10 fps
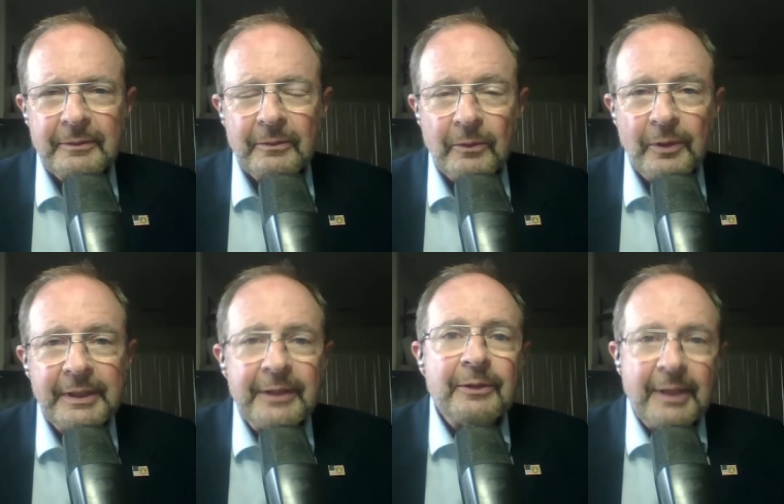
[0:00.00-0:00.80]
or
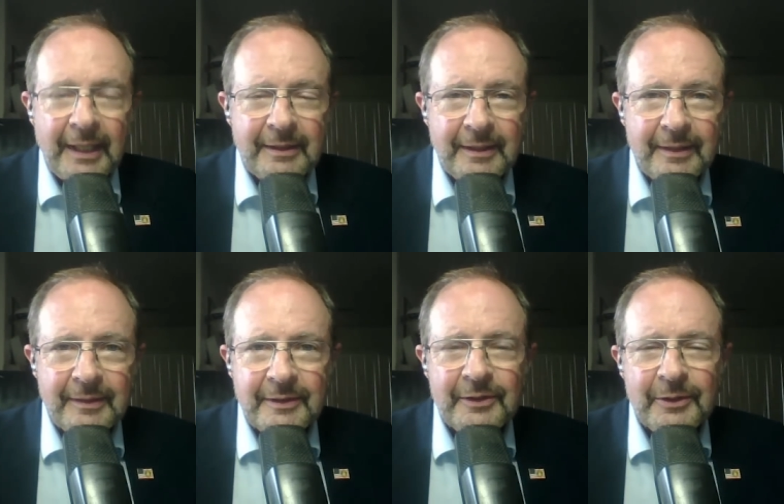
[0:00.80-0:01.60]
neither candidate.
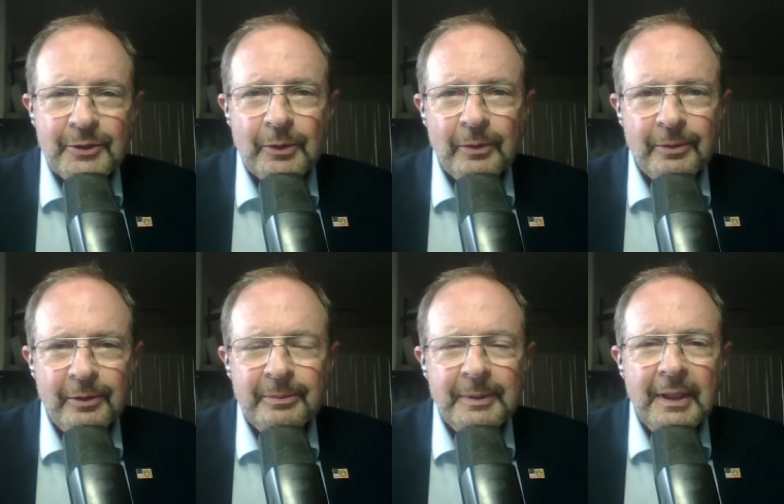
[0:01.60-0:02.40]
That's a control group.